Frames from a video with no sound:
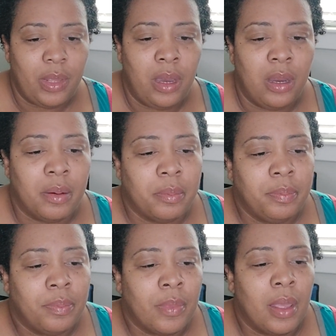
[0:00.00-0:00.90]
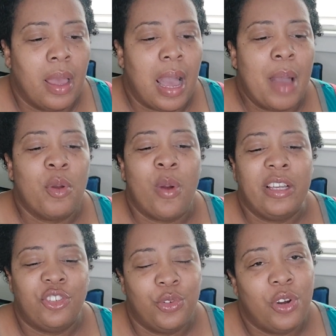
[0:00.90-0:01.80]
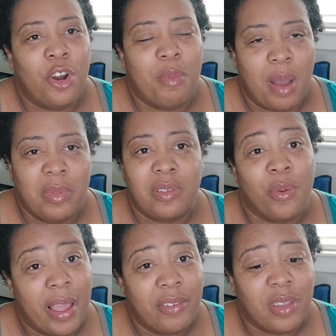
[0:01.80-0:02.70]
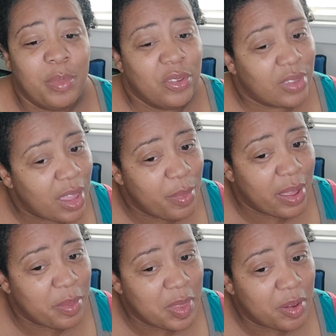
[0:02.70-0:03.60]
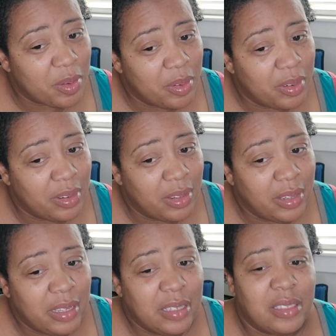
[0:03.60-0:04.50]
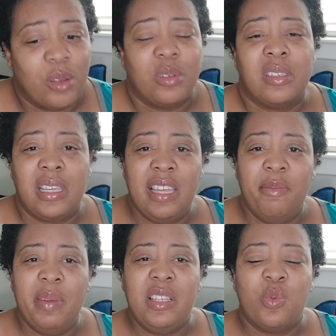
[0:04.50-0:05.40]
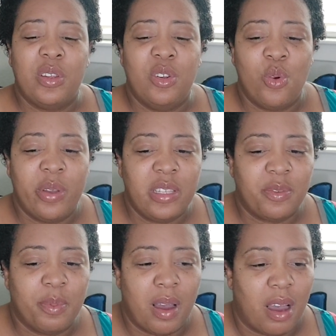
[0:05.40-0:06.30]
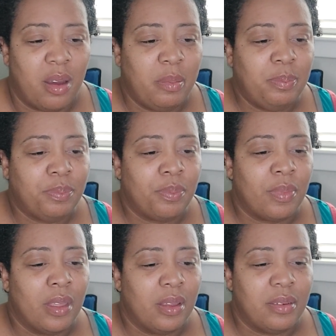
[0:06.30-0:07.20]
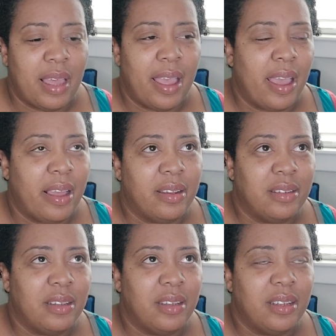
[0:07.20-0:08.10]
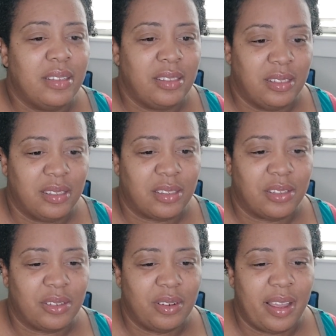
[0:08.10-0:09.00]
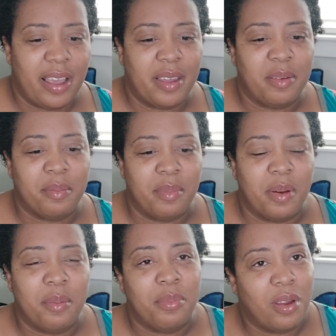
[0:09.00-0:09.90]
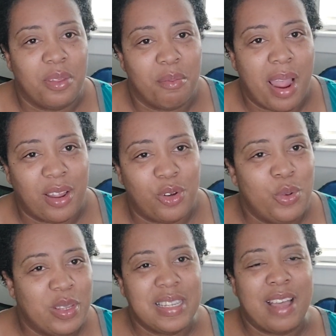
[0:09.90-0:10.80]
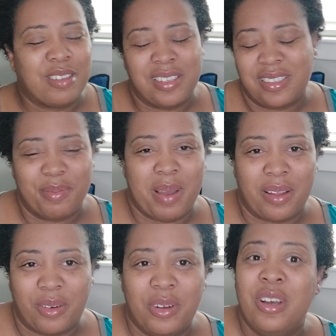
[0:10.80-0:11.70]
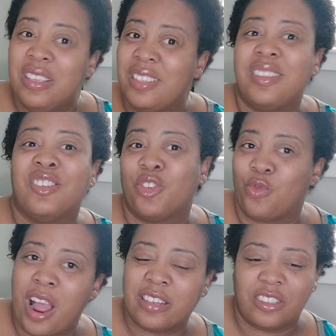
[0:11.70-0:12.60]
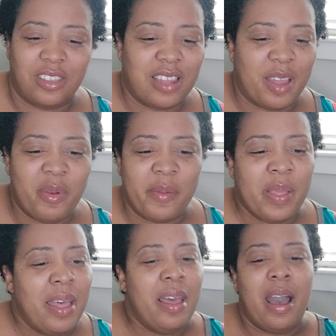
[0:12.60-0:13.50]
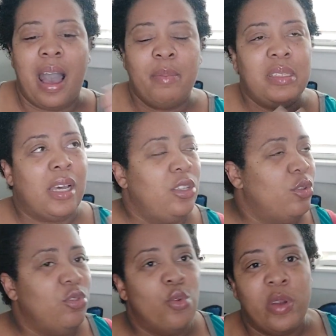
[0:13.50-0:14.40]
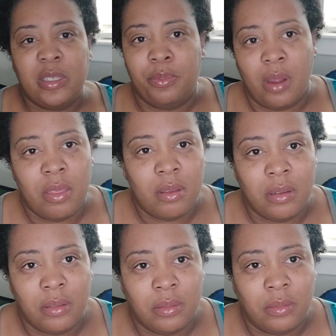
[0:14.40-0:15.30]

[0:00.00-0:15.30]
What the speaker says: I'm quite sure her mama's going to have something to say, baby, though. So Steve meets with Noy's mom, dad, and sister and brother Michael, who is now sister Michael, sister Sriracha today. But I'm telling you, Noy's brother